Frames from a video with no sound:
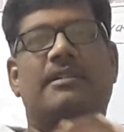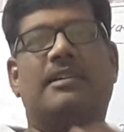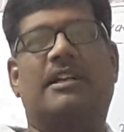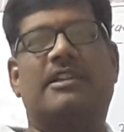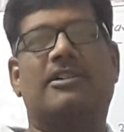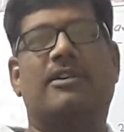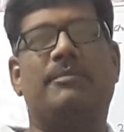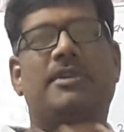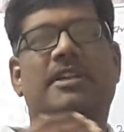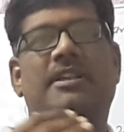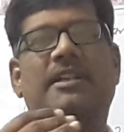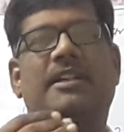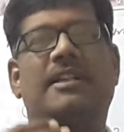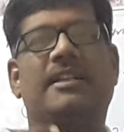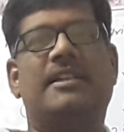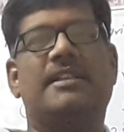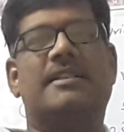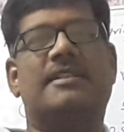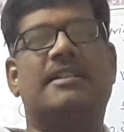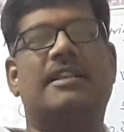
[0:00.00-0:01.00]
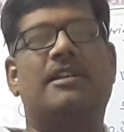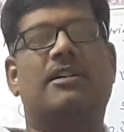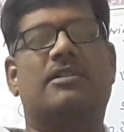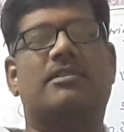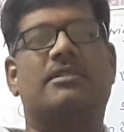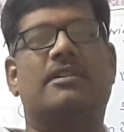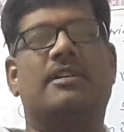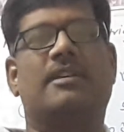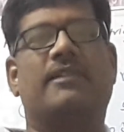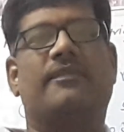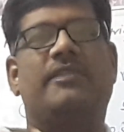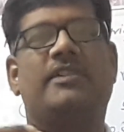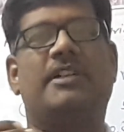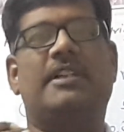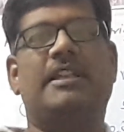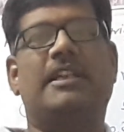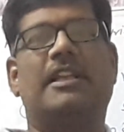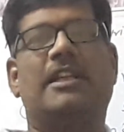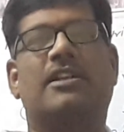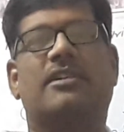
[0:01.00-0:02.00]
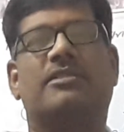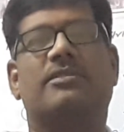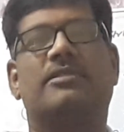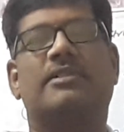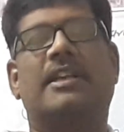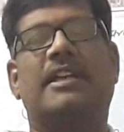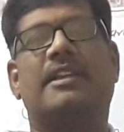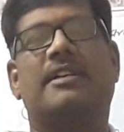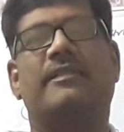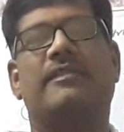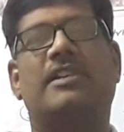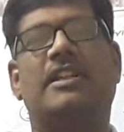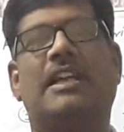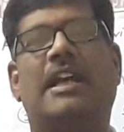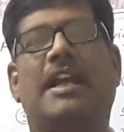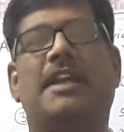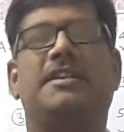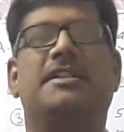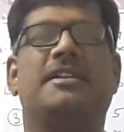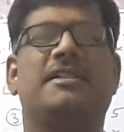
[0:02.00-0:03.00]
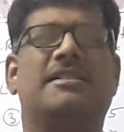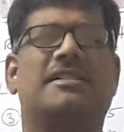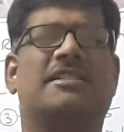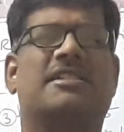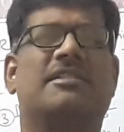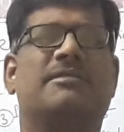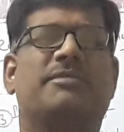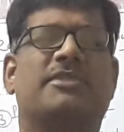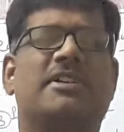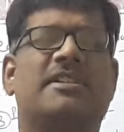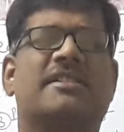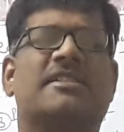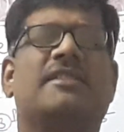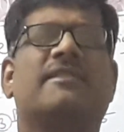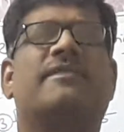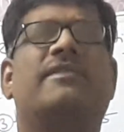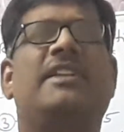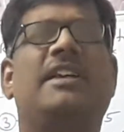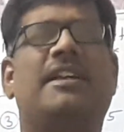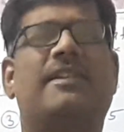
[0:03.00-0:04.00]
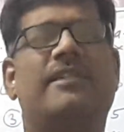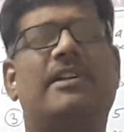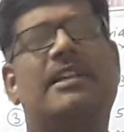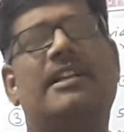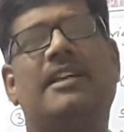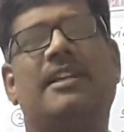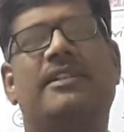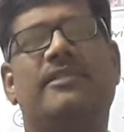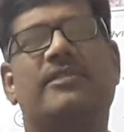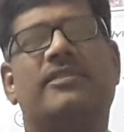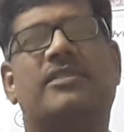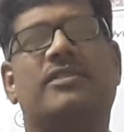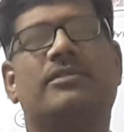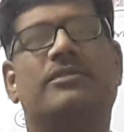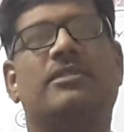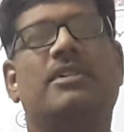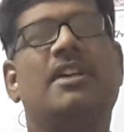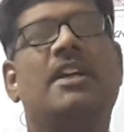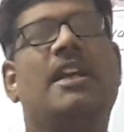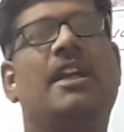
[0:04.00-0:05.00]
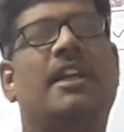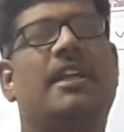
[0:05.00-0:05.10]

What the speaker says: Atomic radius, electron affinity, electronegativity, ionization potential frequently gives you.